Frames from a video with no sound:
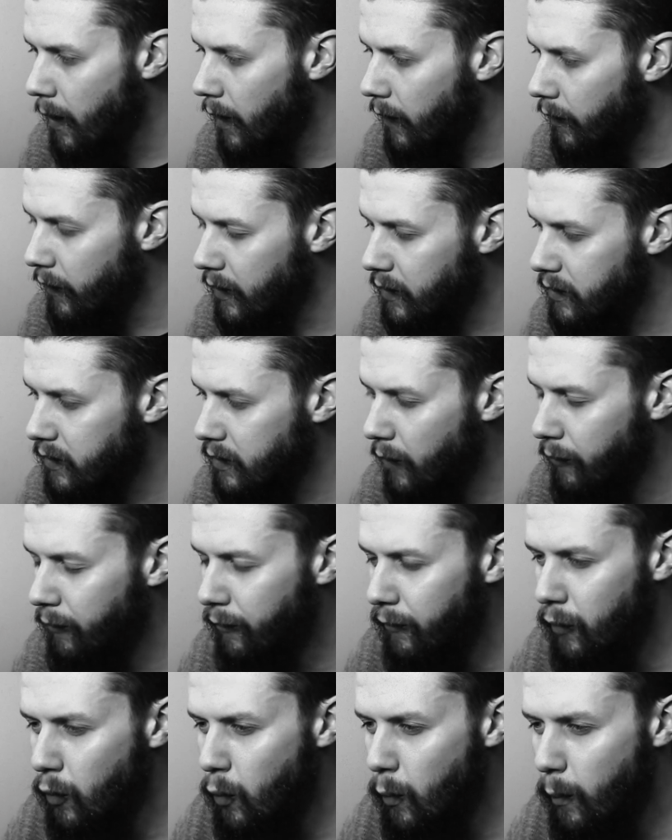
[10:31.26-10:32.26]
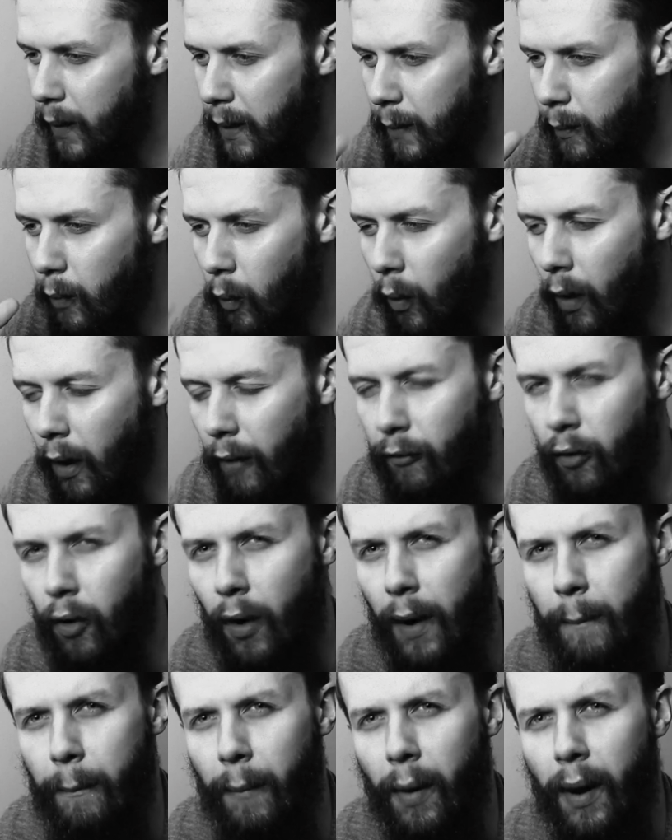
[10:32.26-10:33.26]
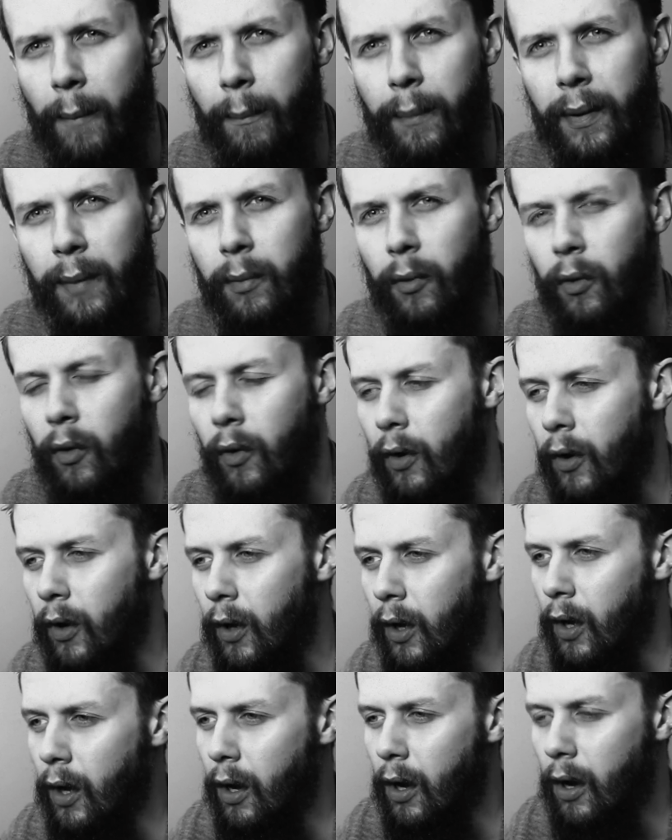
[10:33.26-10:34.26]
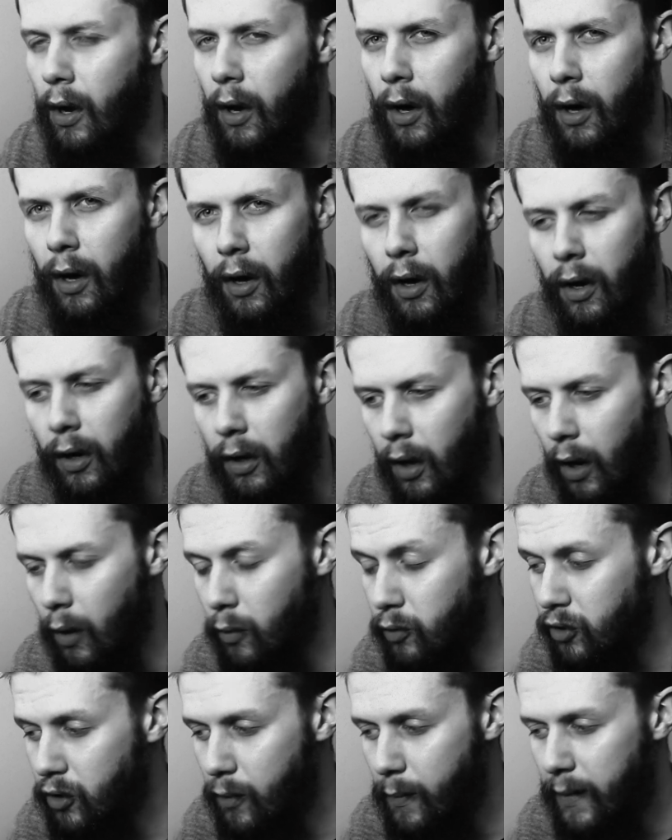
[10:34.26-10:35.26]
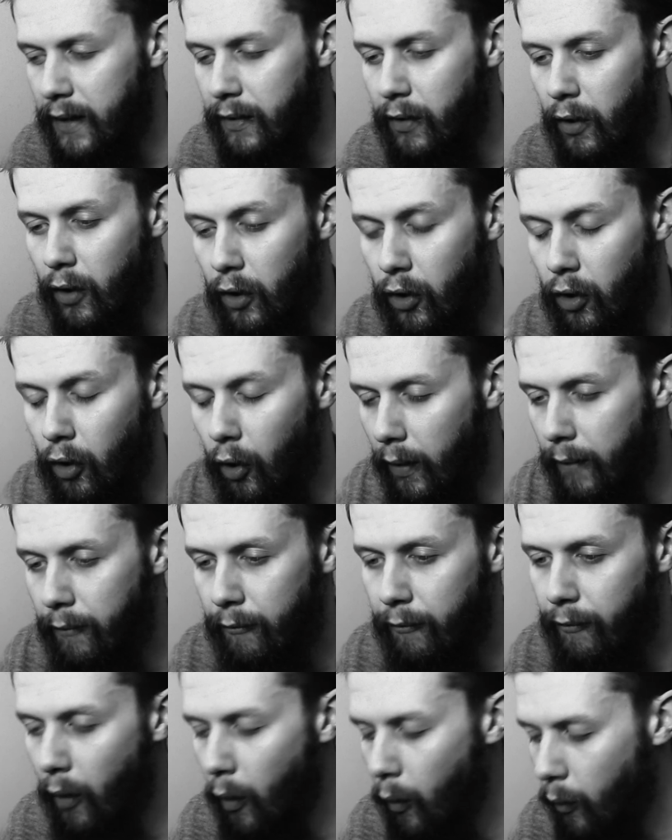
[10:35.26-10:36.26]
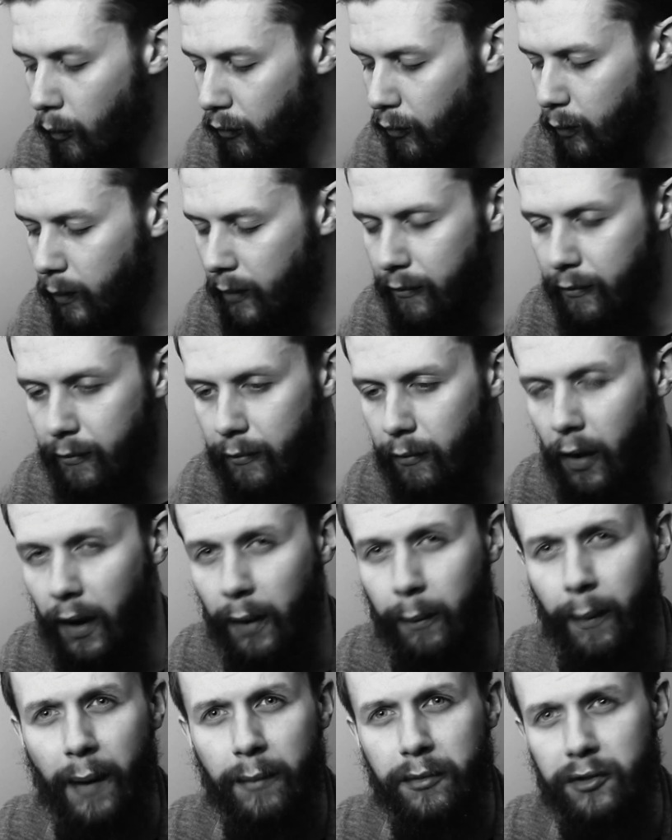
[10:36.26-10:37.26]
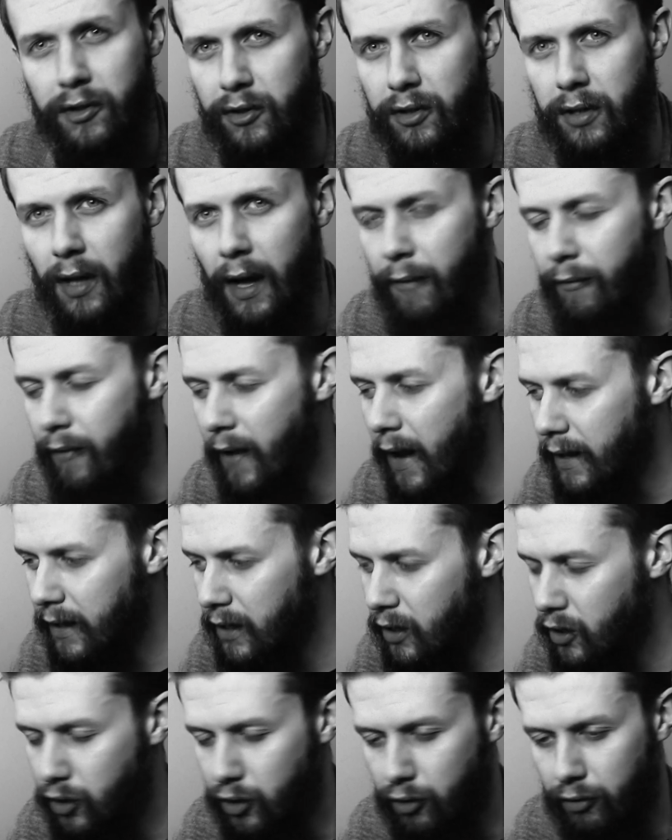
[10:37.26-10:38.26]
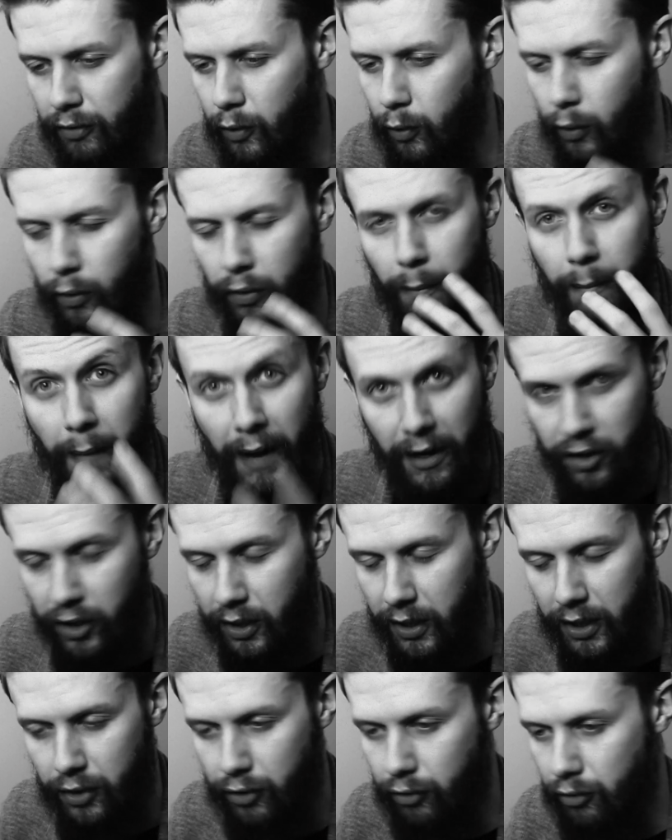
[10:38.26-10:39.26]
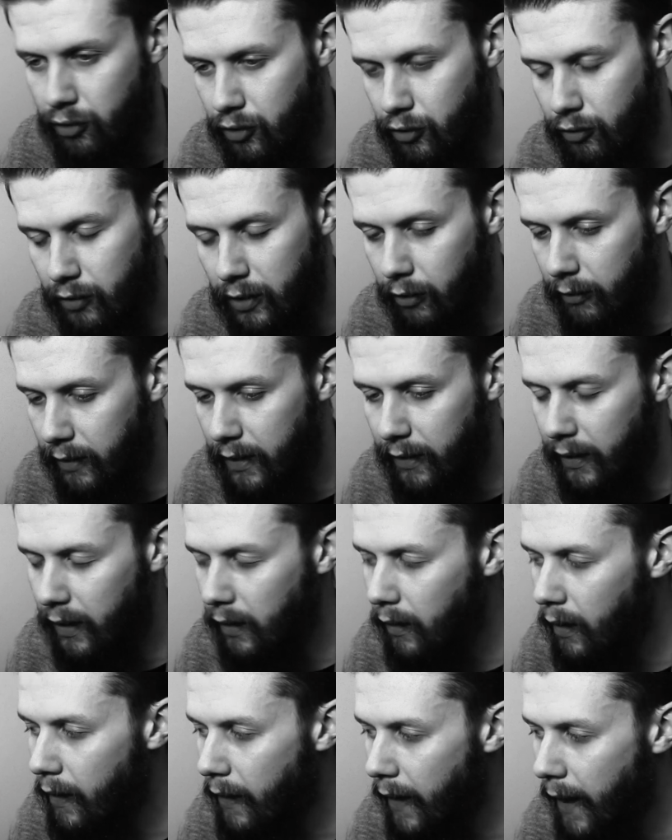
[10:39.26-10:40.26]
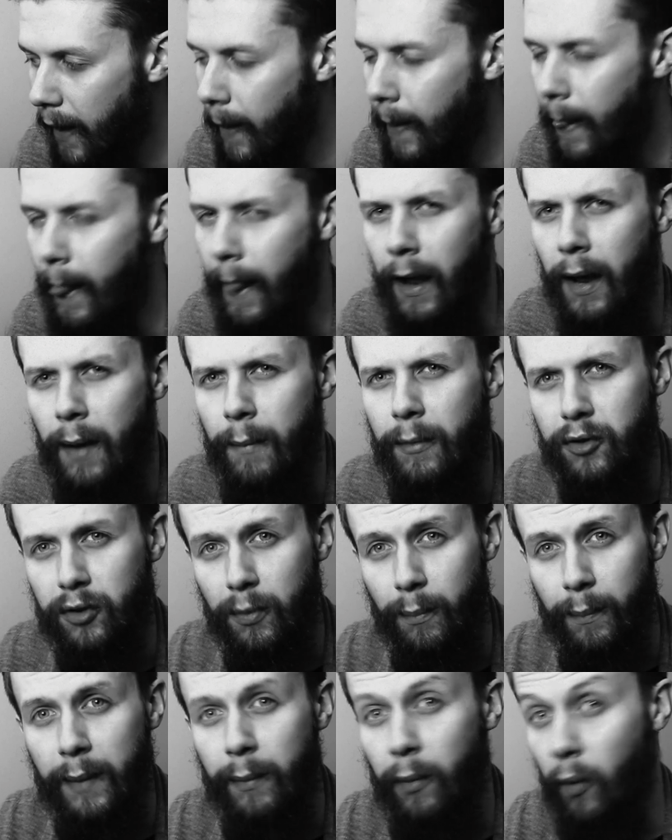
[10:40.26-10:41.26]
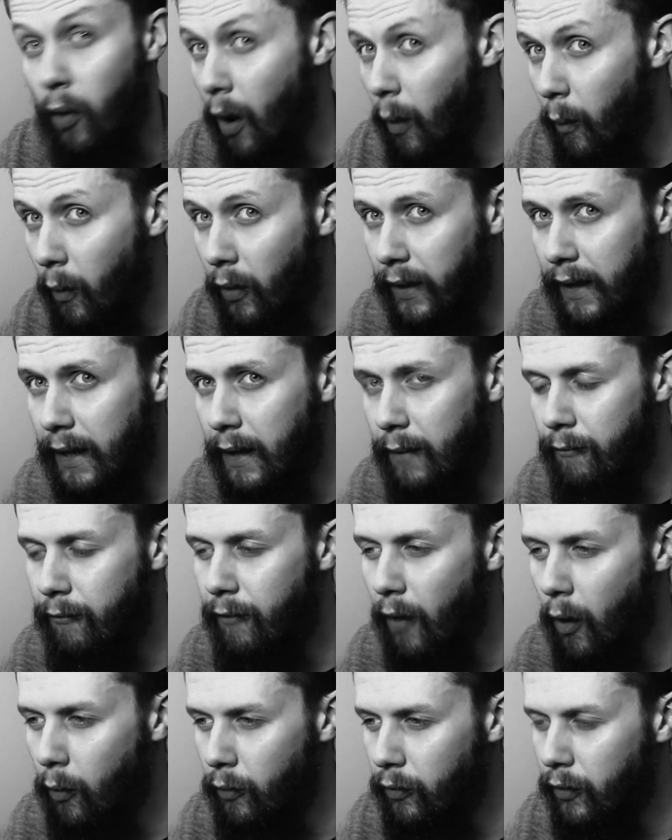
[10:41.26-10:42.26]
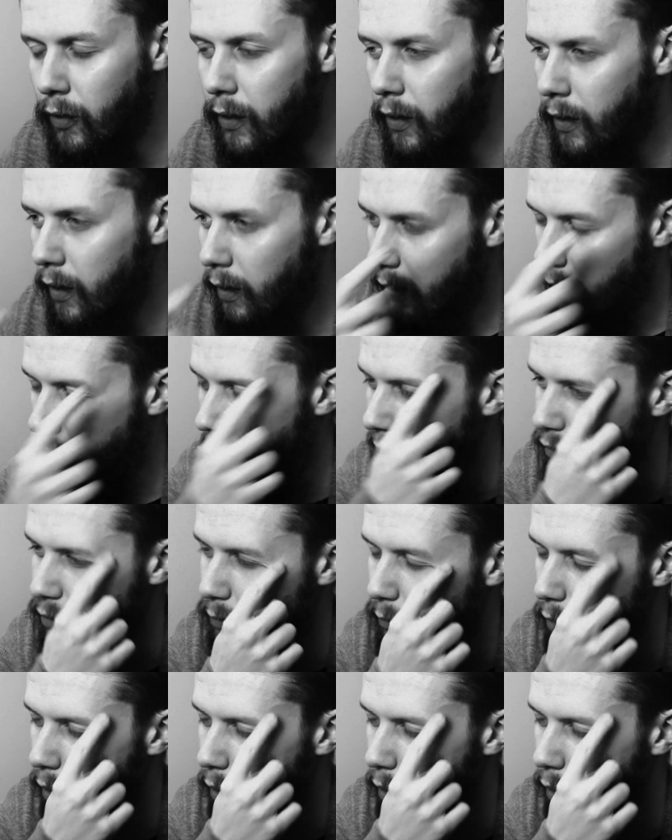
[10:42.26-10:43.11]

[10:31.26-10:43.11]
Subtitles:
There's a few people that I've got in mind, people that are close to me that are not involved with, like, perhaps the sleight of hand industry or the magic industry or anything like that, but some people that I want to get involved and have some